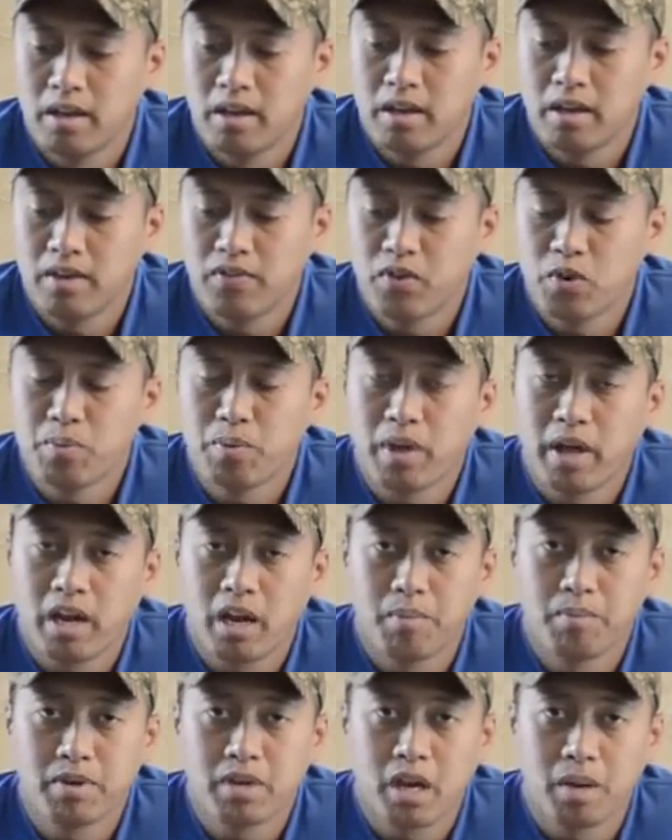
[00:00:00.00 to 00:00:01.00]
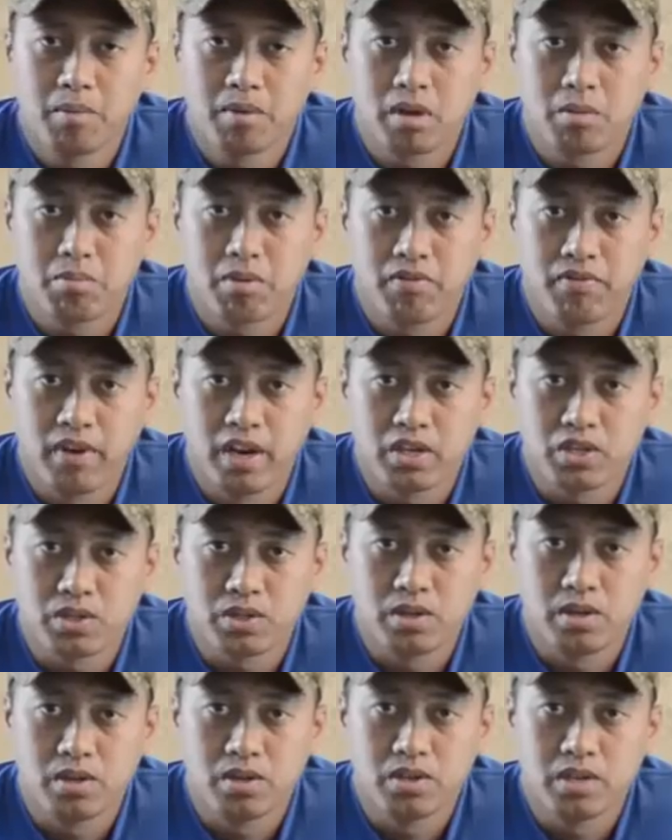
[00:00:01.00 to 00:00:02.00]
If you plan on becoming a
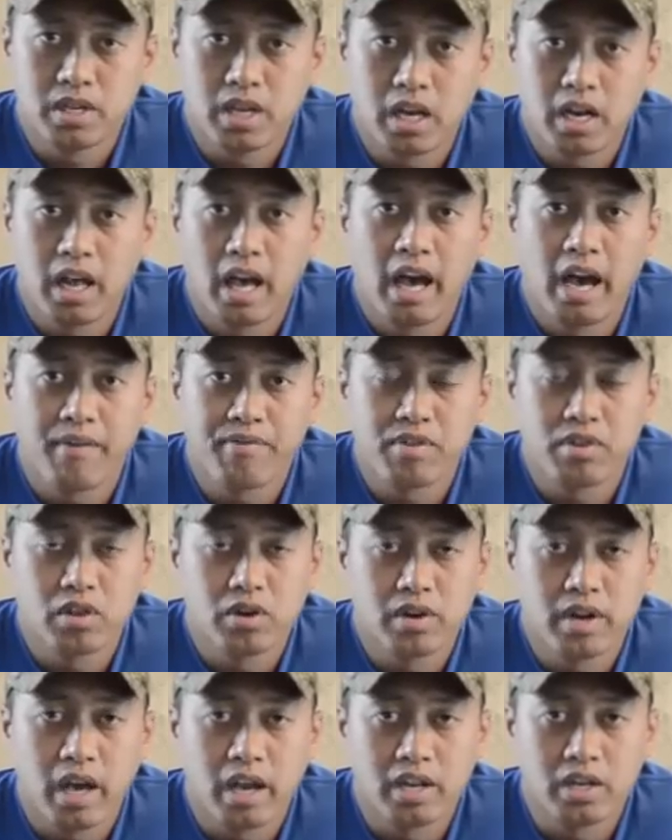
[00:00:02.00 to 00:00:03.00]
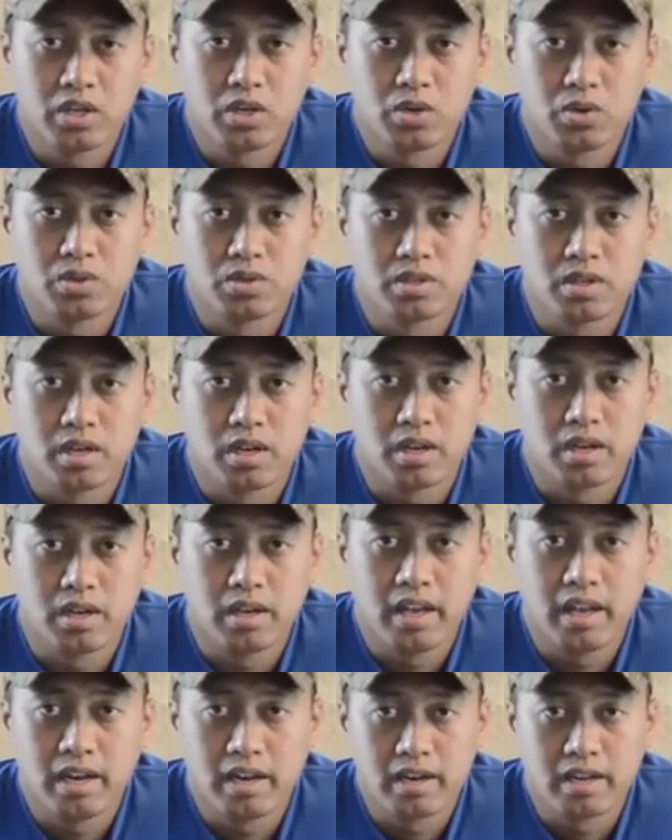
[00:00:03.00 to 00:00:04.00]
professional, you're going to have to learn how to use
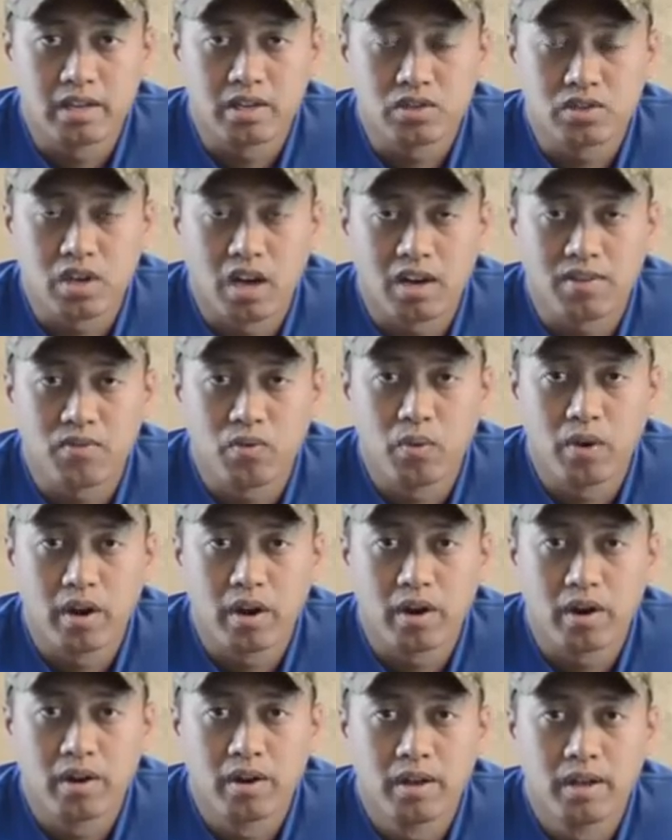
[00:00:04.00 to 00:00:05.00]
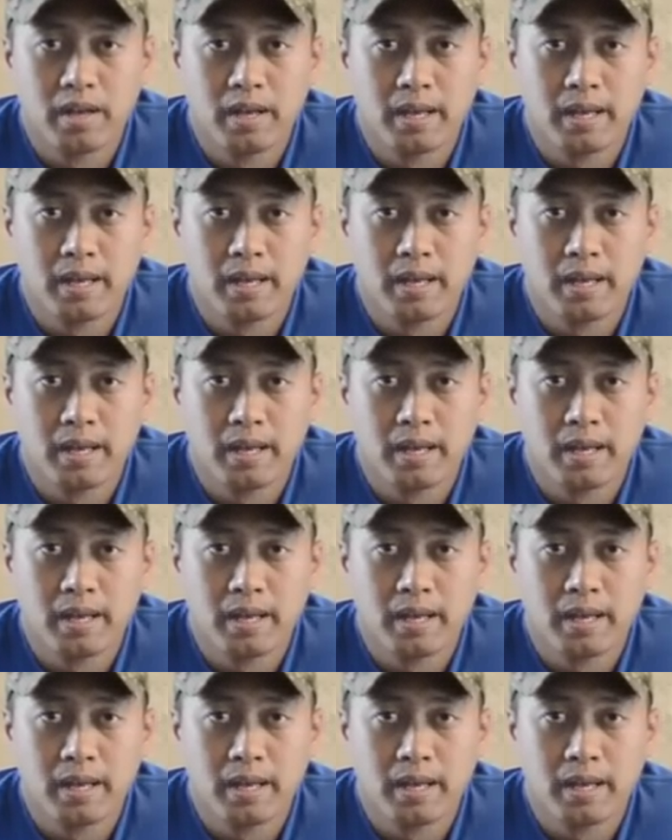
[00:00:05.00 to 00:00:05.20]
editing software